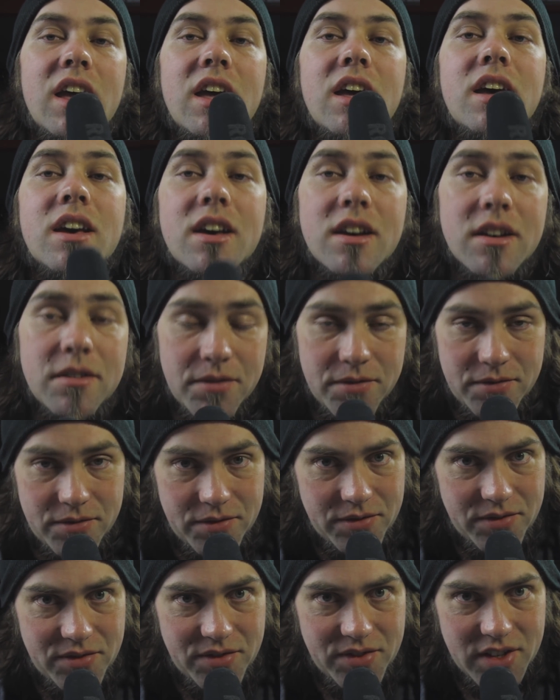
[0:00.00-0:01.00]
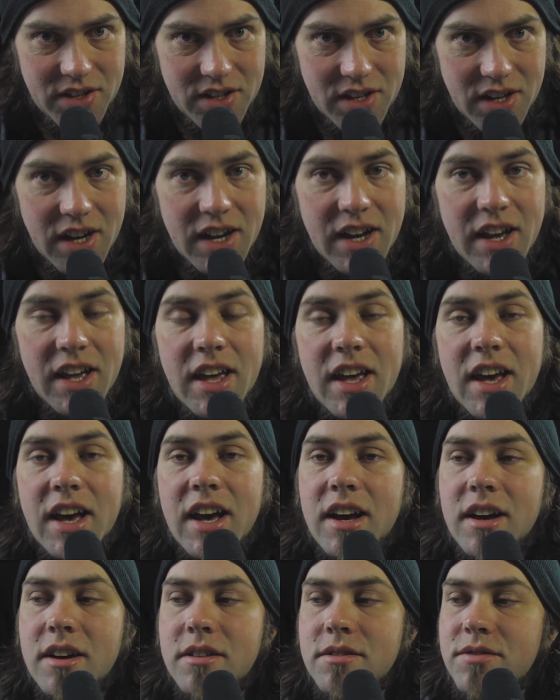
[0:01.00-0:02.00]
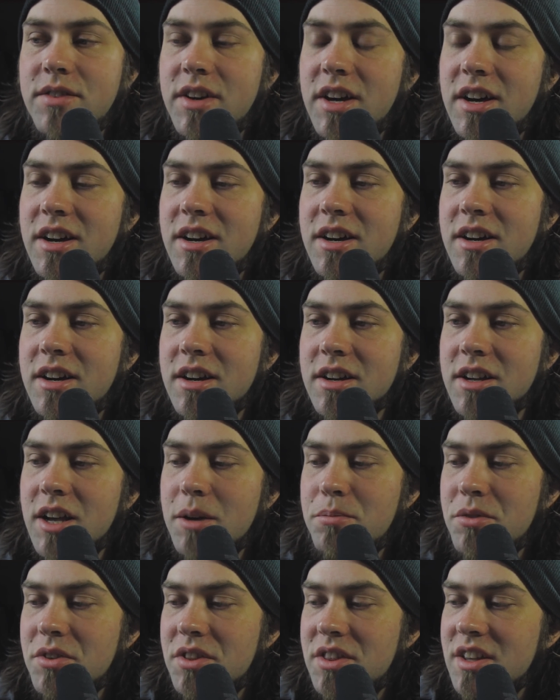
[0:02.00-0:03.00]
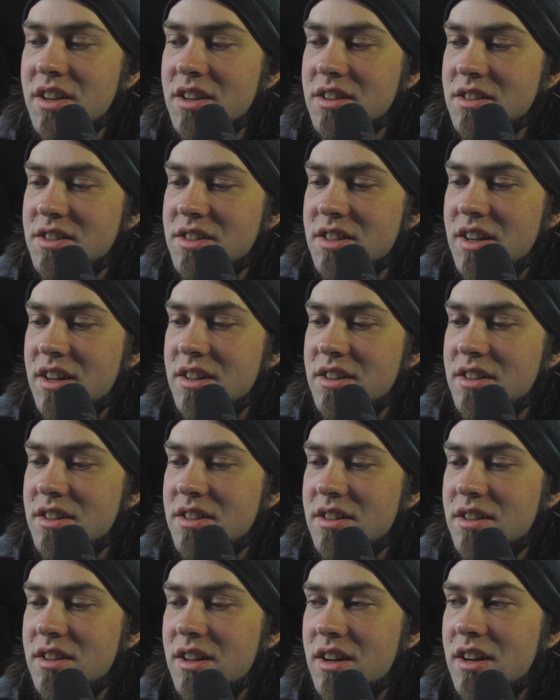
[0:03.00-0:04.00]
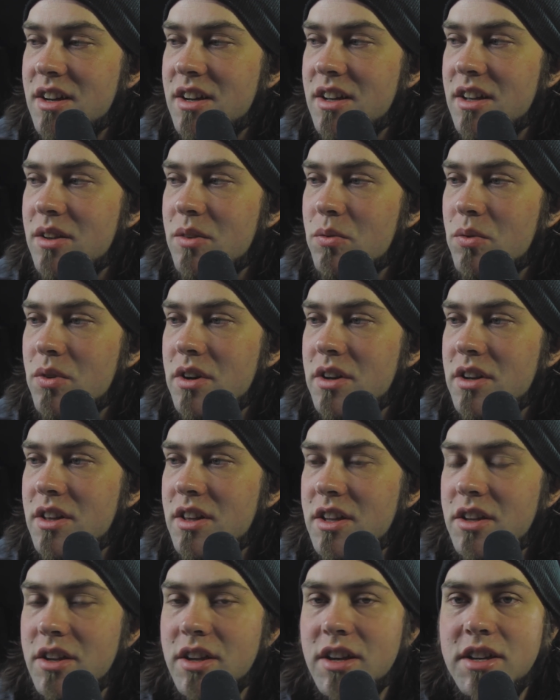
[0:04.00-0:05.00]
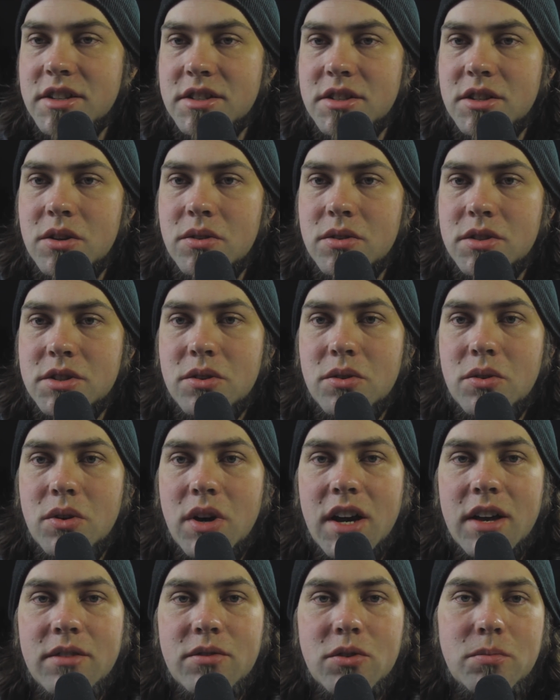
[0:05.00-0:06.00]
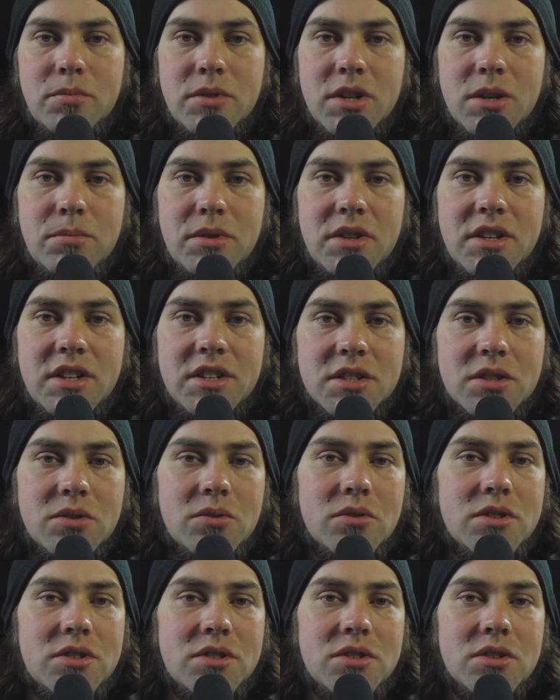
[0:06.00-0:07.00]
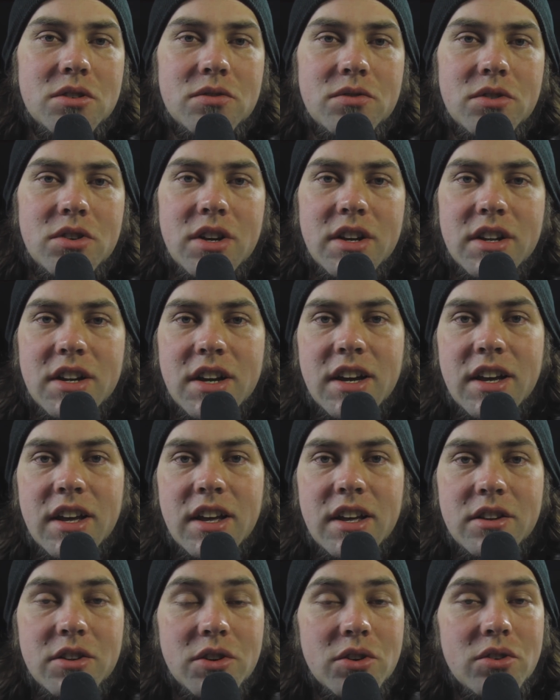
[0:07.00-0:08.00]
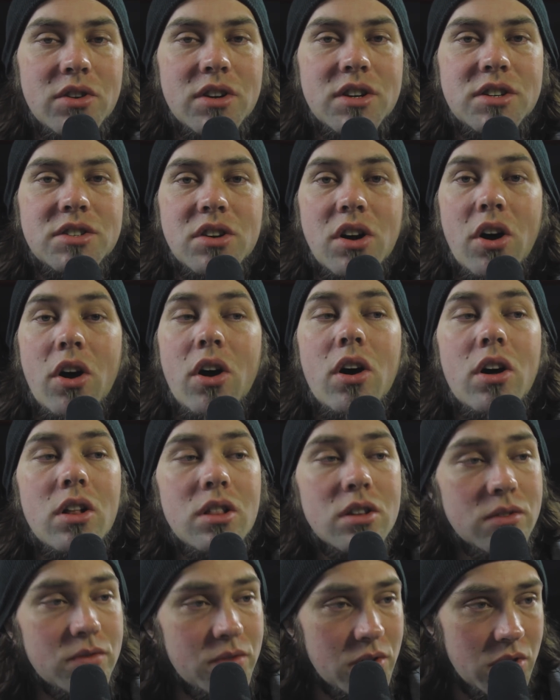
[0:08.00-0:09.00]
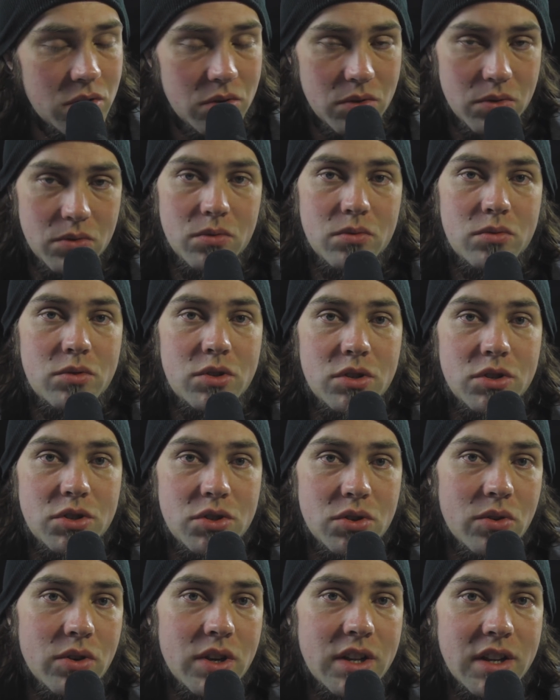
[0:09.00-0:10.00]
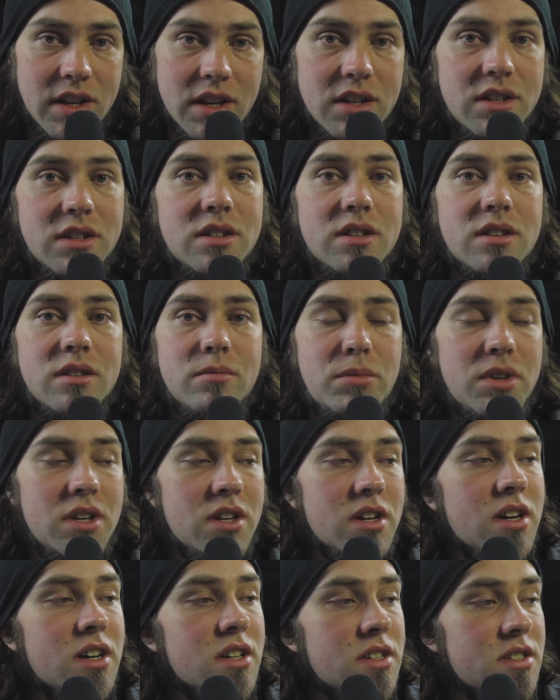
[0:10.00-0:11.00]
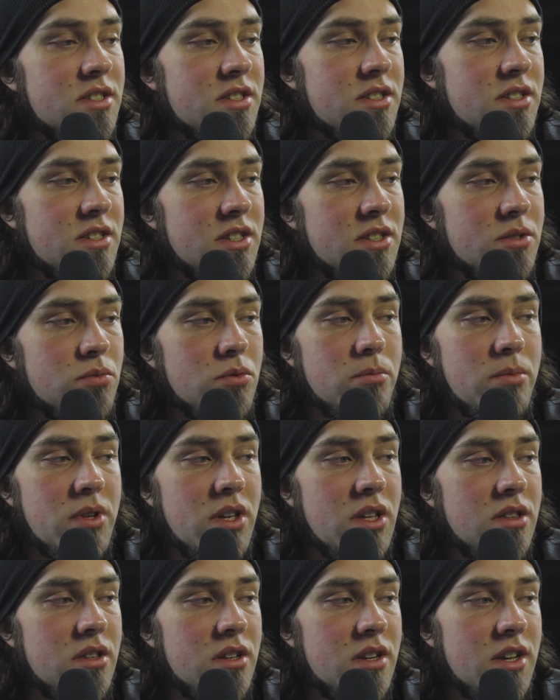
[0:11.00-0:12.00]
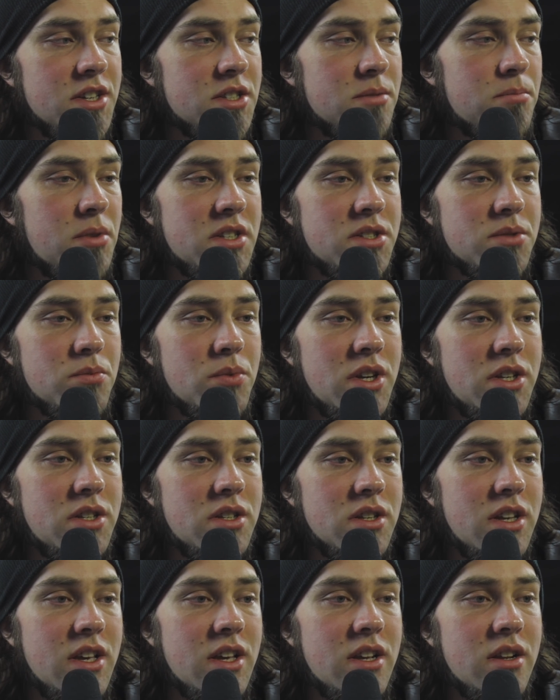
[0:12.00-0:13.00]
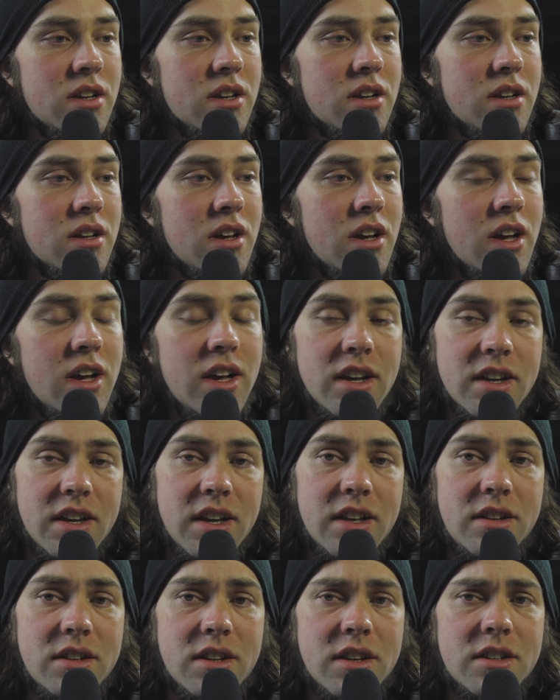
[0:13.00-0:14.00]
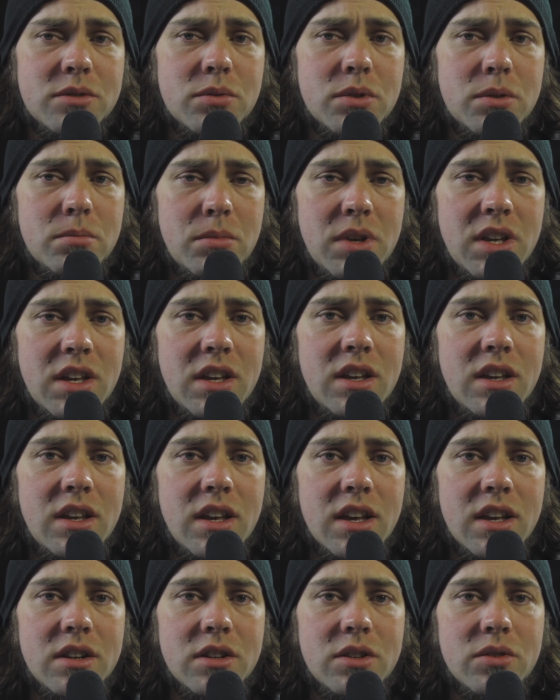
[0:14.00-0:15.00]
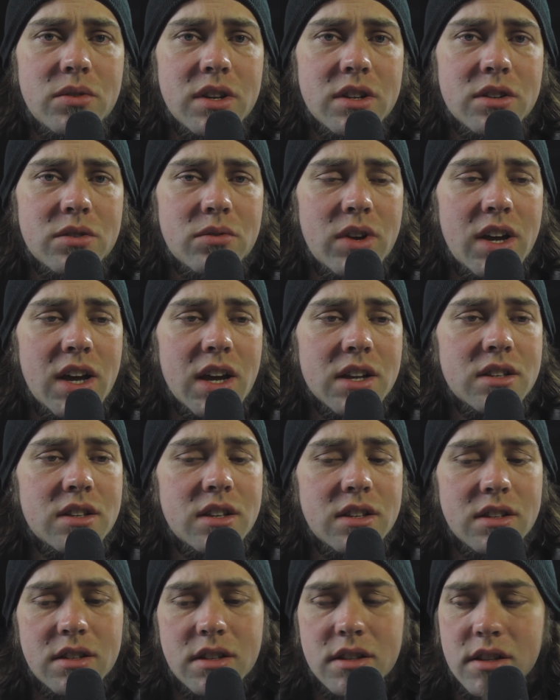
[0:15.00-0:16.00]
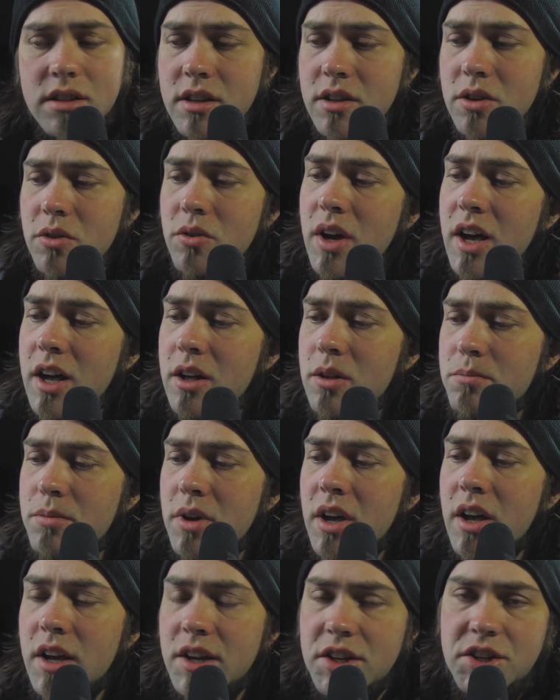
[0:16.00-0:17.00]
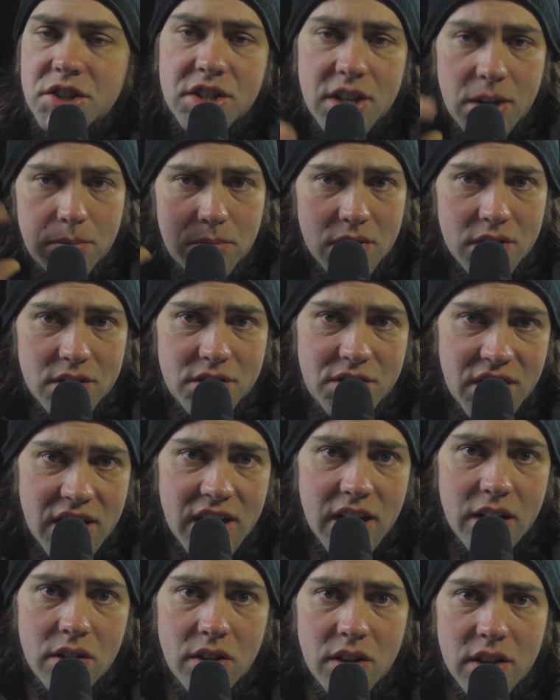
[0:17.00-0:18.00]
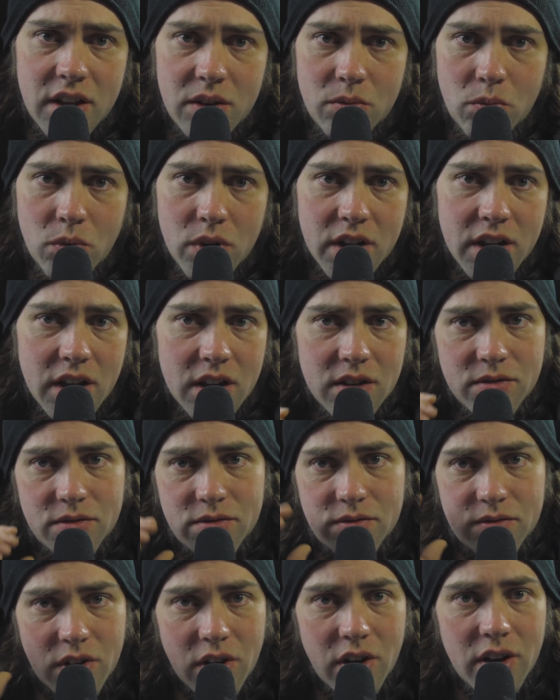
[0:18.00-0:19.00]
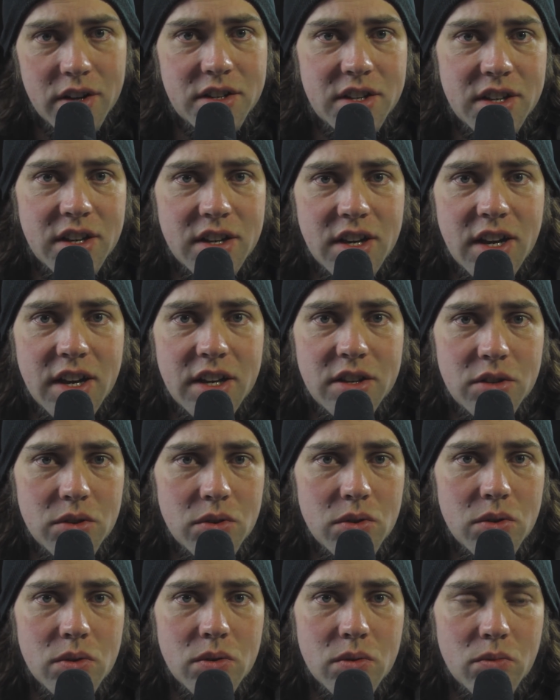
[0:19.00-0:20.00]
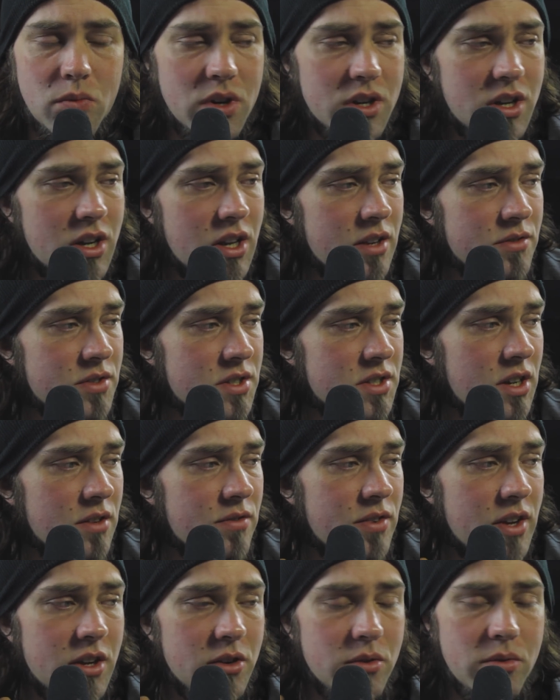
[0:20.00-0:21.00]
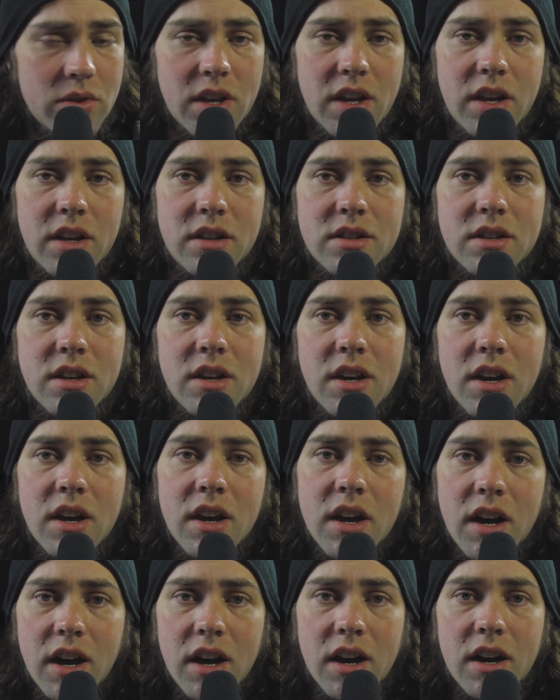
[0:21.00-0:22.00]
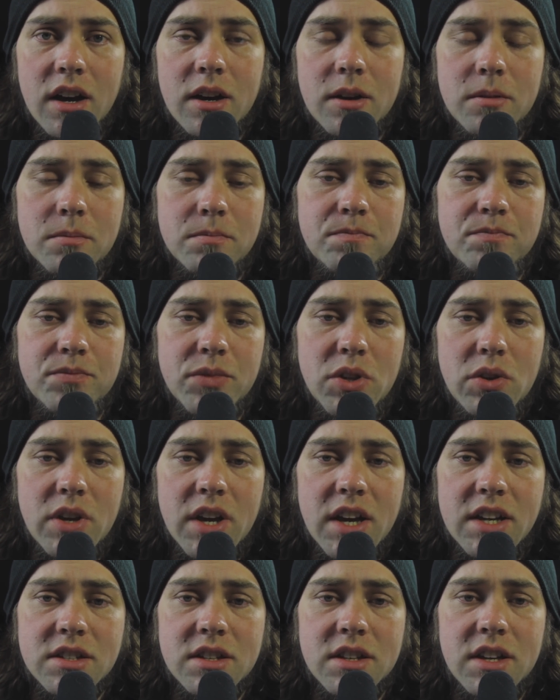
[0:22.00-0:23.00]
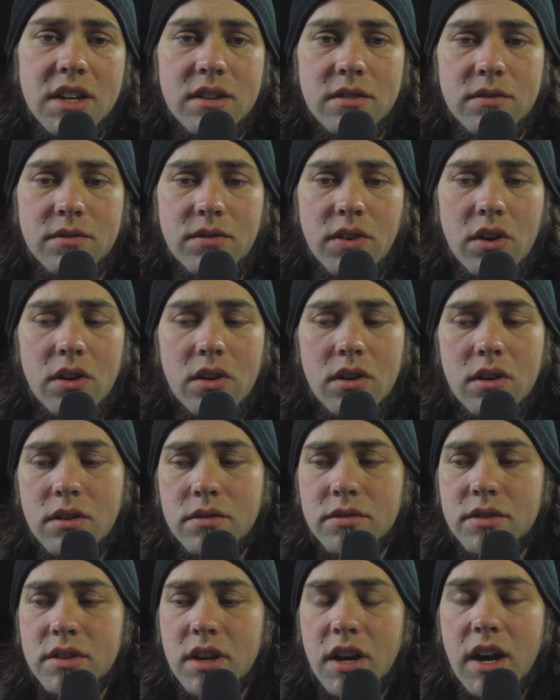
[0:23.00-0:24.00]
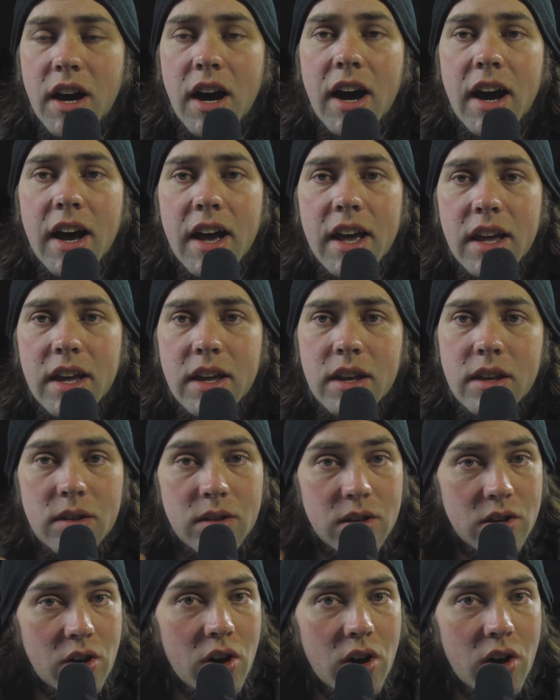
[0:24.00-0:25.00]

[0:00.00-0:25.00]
if I have a couple things that I wanted to let you guys know. So I've opened up a Discord server, and I encourage all of you to join it, because this will be the next best way to get in touch with me and to interact and, you know, help shape the channel and what kind of content I do and what kind of stuff I create. You guys can get involved. I